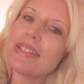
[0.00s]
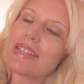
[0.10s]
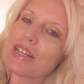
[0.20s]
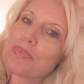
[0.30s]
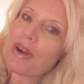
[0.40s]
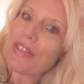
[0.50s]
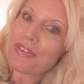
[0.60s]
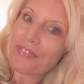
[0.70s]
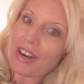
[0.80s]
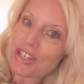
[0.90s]
like a breath
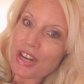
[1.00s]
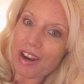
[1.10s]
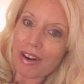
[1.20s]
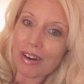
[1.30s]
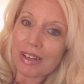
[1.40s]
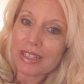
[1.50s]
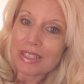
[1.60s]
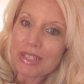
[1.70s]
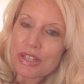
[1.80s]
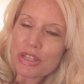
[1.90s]
of fresh air.
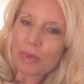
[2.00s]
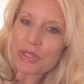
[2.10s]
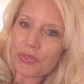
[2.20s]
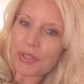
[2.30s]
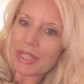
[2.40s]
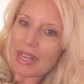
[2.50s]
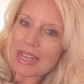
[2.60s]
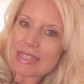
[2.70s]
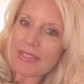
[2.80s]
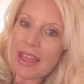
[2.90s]
So it's really
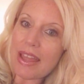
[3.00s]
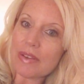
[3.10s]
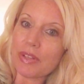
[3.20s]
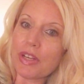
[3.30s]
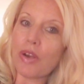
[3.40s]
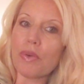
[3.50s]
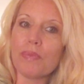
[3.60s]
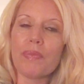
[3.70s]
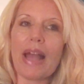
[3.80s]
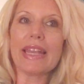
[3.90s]
nice. And then,
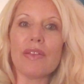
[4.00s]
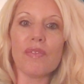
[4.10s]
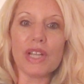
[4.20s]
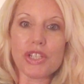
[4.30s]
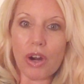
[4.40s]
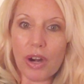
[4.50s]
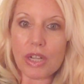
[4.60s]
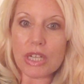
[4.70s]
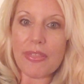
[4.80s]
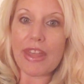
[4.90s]
I can
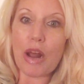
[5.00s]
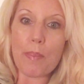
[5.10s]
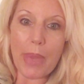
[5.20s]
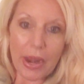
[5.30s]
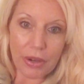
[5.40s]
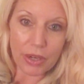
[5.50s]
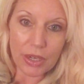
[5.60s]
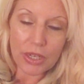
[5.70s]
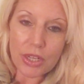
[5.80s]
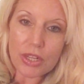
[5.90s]
recharge, and then I'm better.
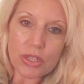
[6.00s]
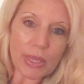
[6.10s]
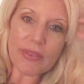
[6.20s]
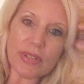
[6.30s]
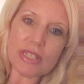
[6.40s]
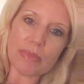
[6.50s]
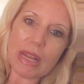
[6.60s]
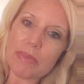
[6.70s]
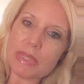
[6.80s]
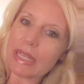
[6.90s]
So even
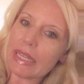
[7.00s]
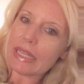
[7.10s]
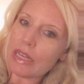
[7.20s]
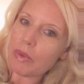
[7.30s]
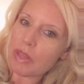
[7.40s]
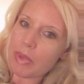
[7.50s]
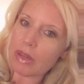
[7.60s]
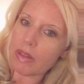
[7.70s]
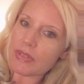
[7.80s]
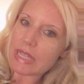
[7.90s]
sometimes, like, in the
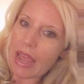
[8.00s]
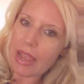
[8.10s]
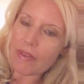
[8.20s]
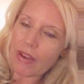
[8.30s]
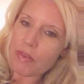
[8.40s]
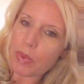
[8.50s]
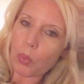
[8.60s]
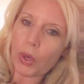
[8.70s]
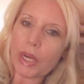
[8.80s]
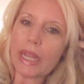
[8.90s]
middle of a day, if I've
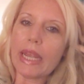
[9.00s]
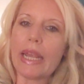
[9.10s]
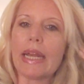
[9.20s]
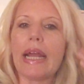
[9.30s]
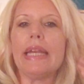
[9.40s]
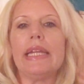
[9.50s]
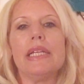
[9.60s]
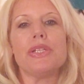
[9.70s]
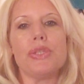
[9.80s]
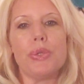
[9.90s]
been working and I
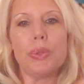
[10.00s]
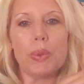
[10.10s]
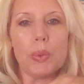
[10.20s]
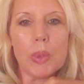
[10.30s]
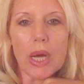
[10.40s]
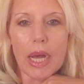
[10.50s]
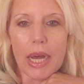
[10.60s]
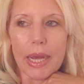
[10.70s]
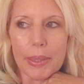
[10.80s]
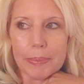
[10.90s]
need to,
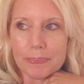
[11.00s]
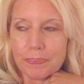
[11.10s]
I